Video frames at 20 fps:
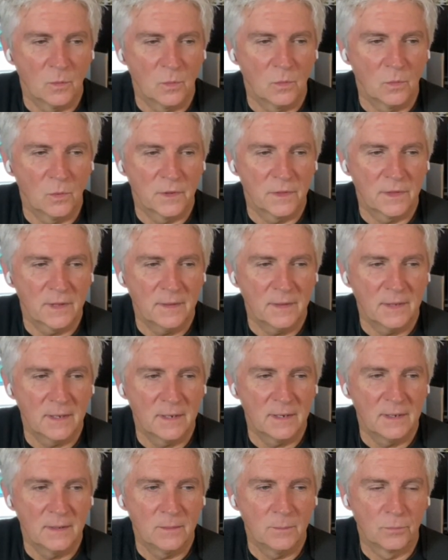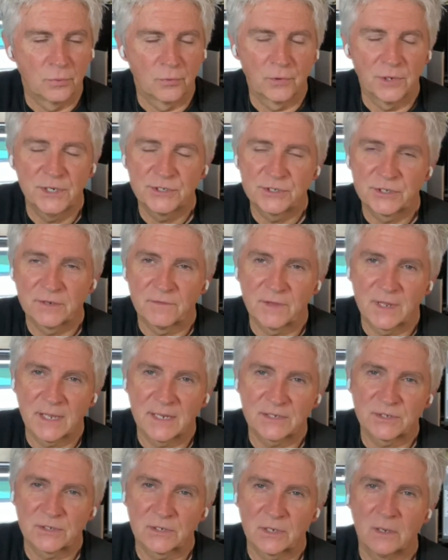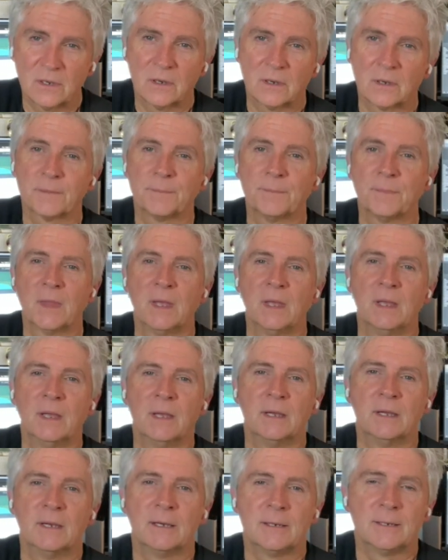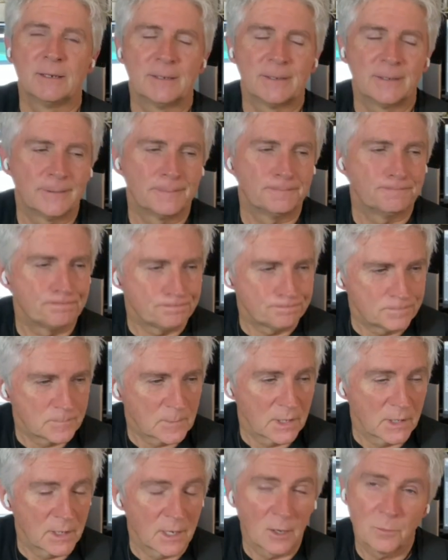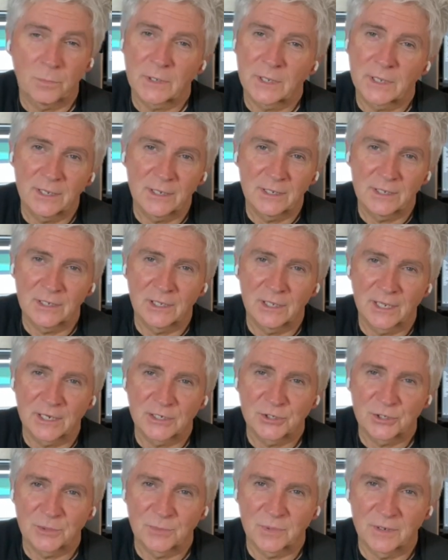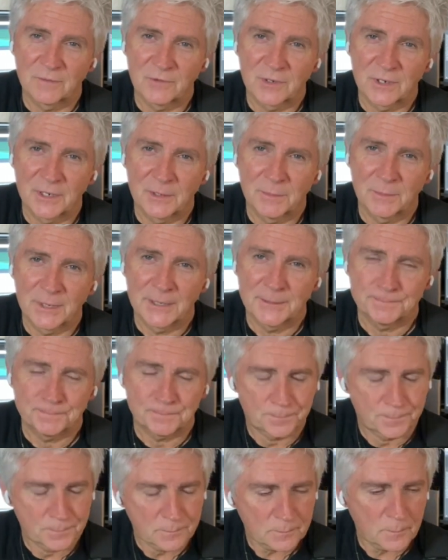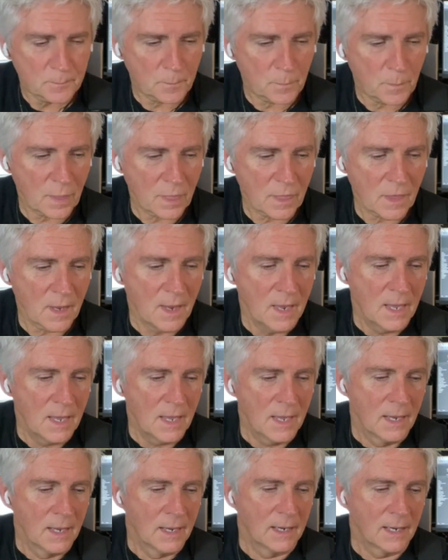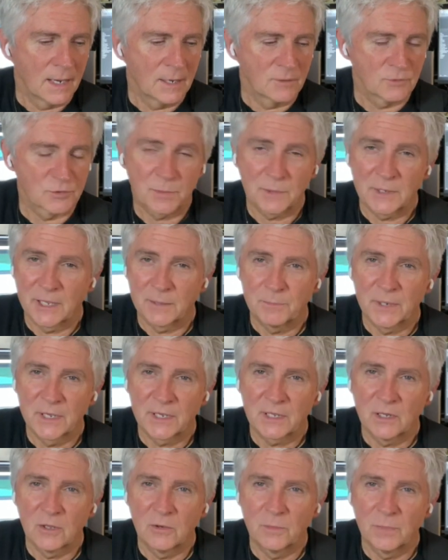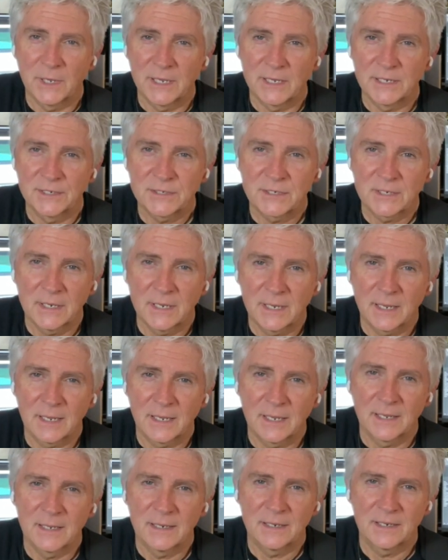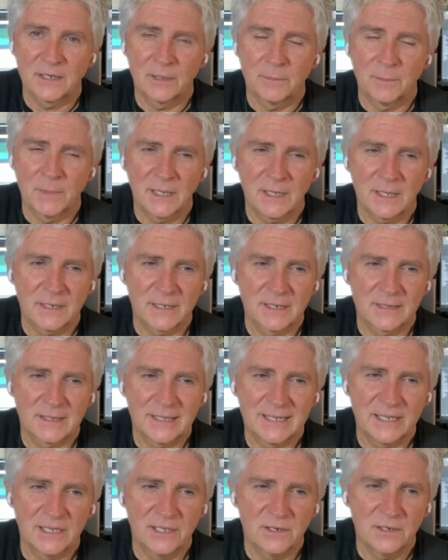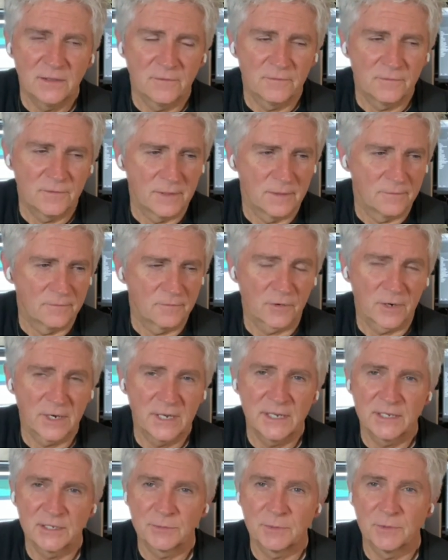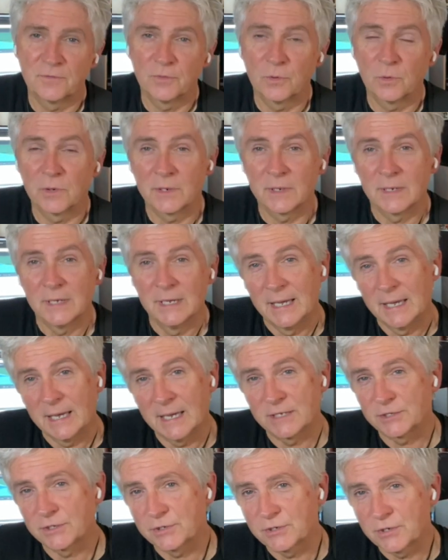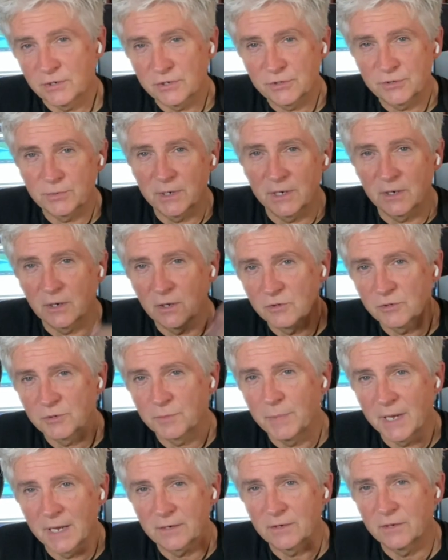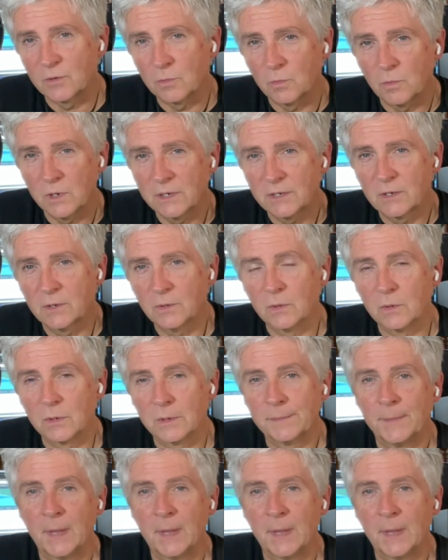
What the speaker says: within the bridge of that song, and I'll play a little excerpt of it in a minute, I was playing piccolo bass, and in the melody at the end of the phrase, before it, as it turns around and goes back to the 1 chord,